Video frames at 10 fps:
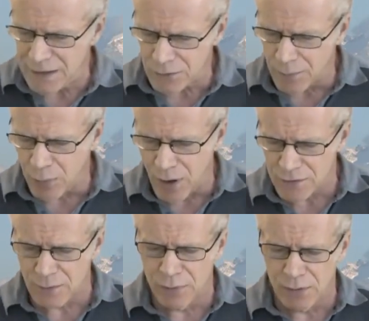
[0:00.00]
out the
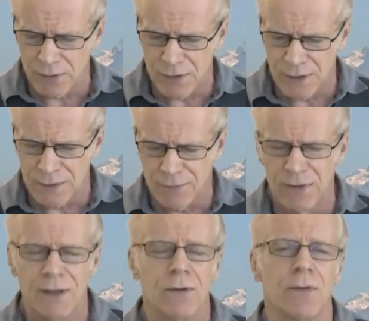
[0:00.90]
possibilities
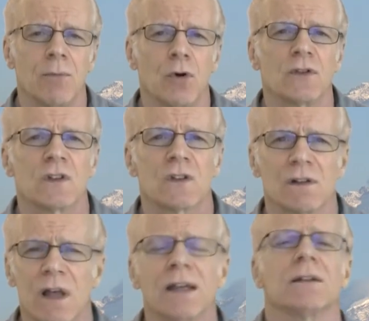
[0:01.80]
of even the most
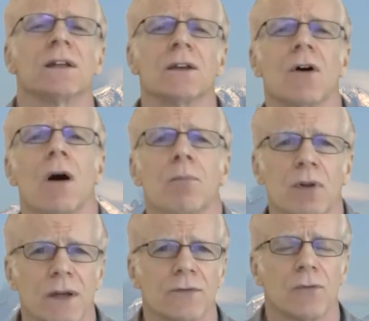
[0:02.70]
slightly
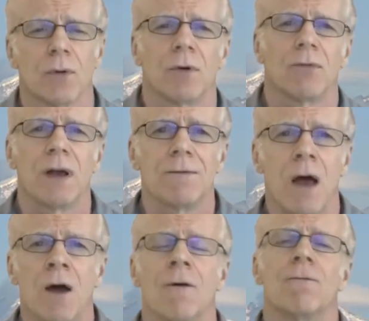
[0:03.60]
complex form of life
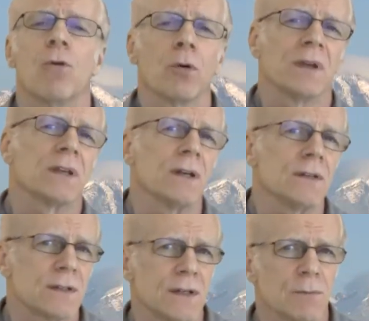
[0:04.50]
forming, and
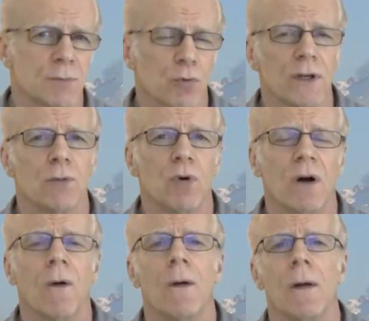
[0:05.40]
it seems pretty
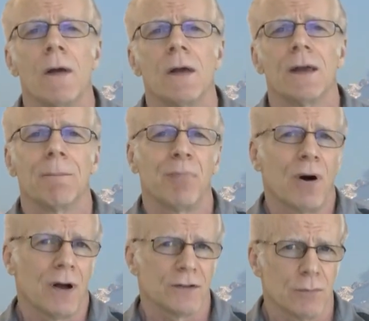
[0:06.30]
well
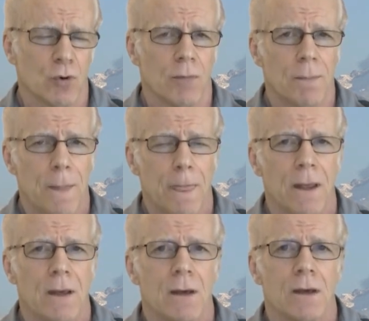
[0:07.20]
impossible
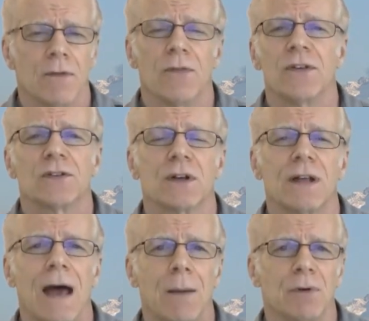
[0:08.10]
that this could
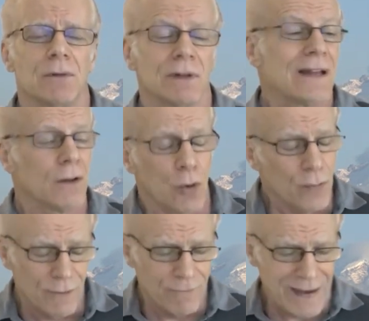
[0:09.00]
happen, let
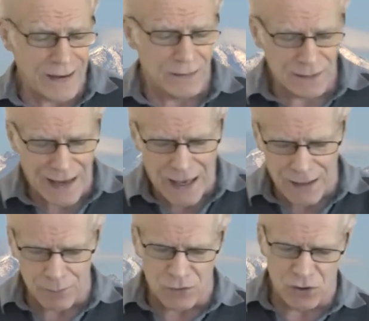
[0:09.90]
alone the fact that
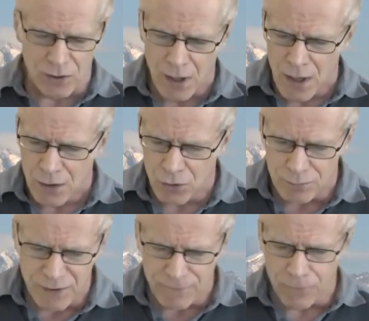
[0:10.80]
atoms
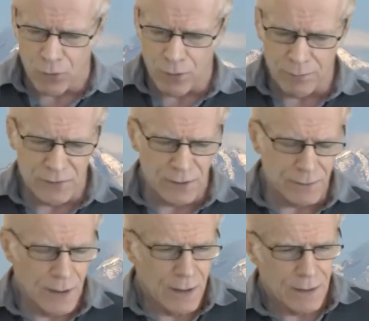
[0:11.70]
could be formed and